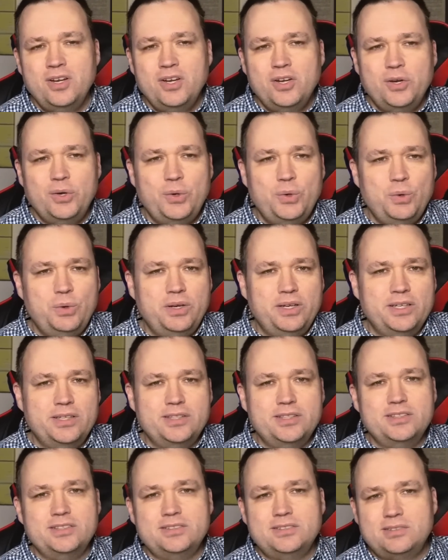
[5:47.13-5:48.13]
who
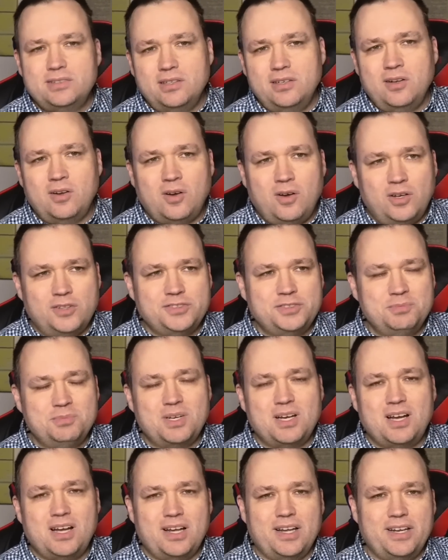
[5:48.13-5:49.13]
is an awesome
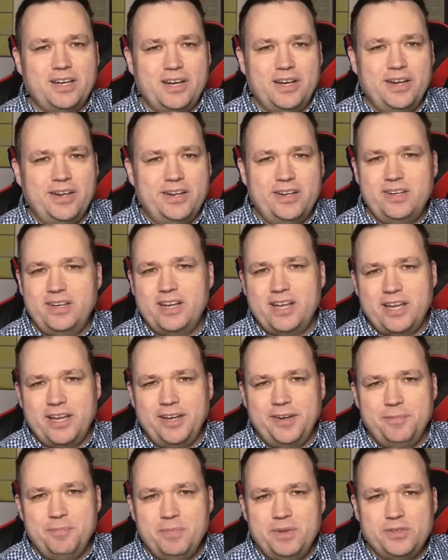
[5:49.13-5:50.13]
guy and
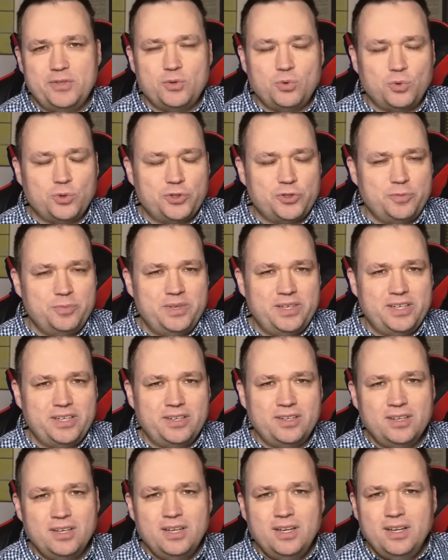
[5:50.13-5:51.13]
a mentor to me.